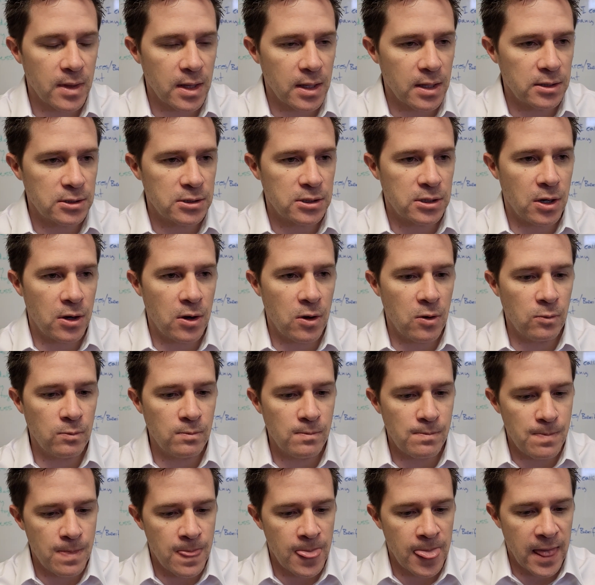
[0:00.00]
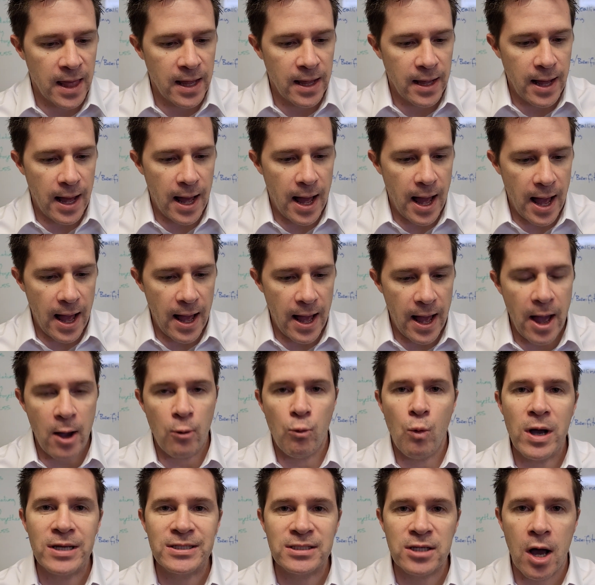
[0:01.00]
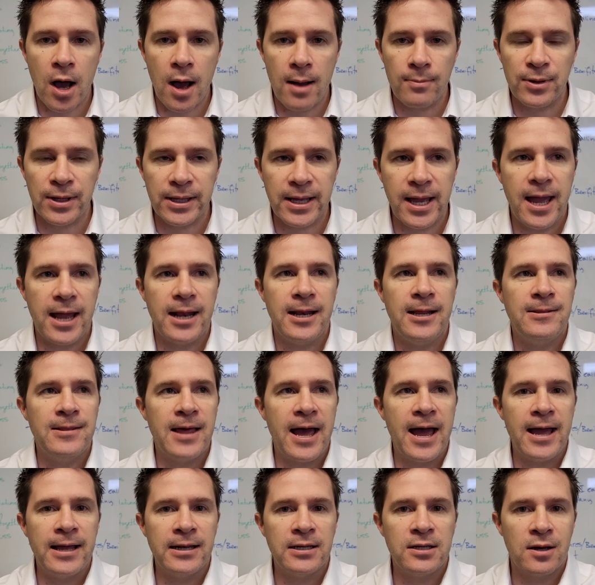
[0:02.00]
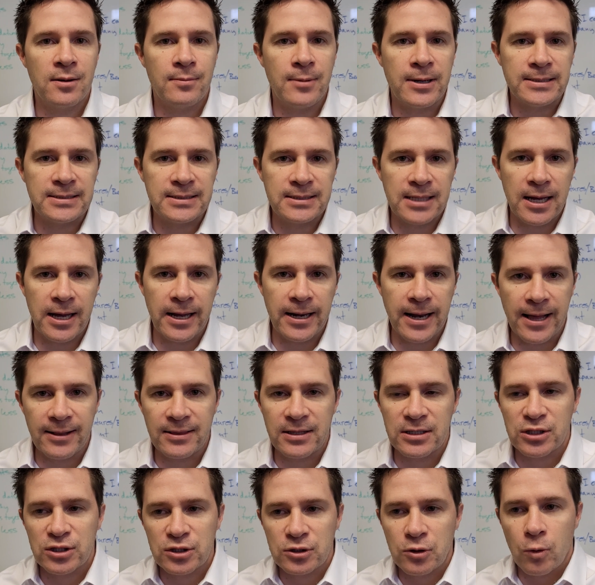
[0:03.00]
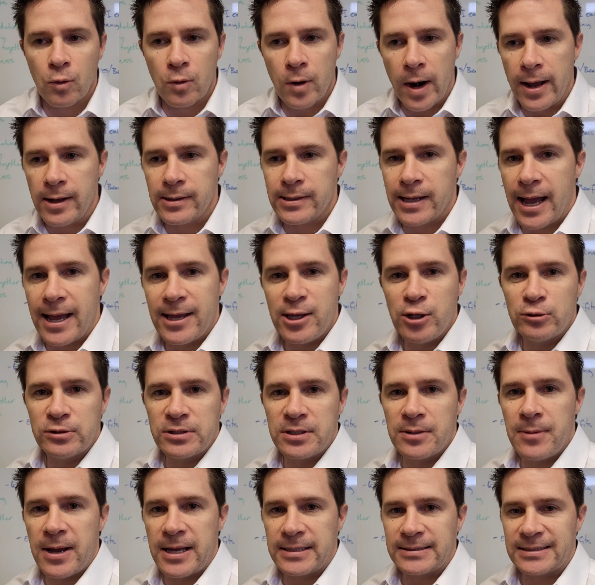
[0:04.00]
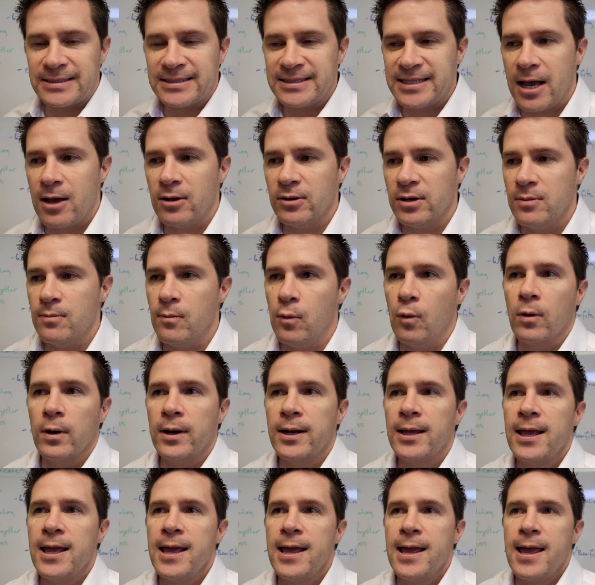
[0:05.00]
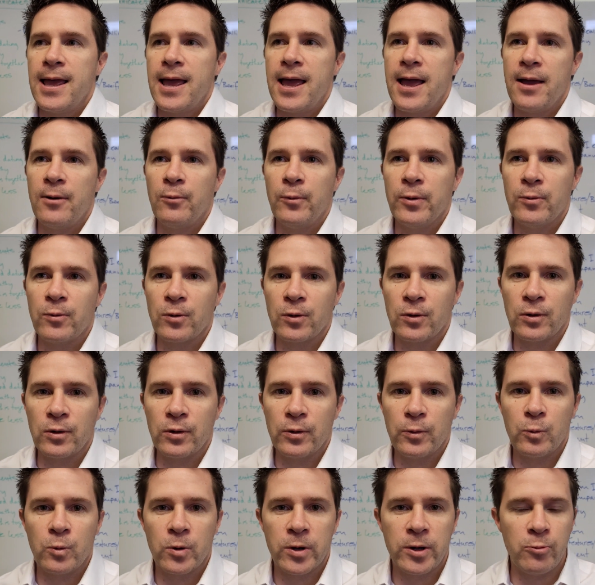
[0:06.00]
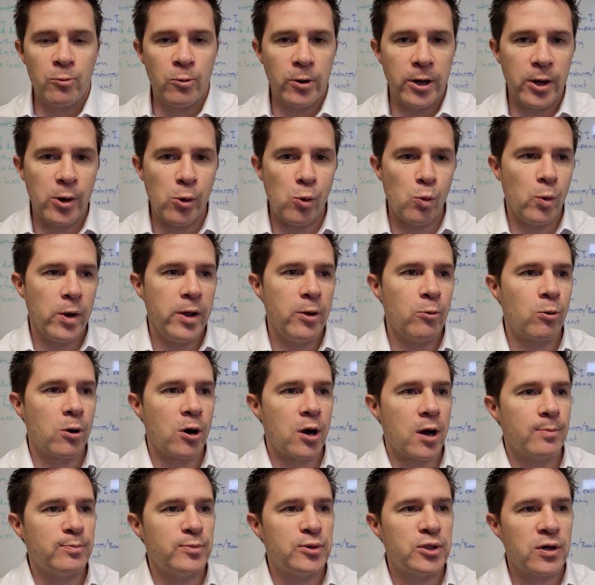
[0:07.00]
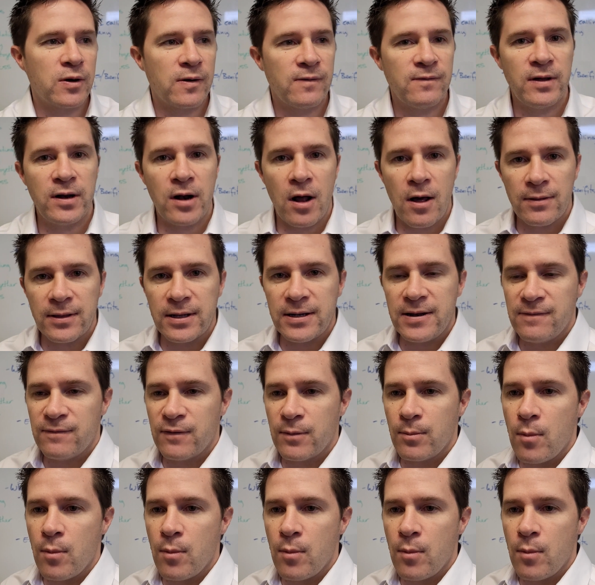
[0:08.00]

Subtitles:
so I was complicating that until my son at the store, I used him as a sounding board, and we were observing all the different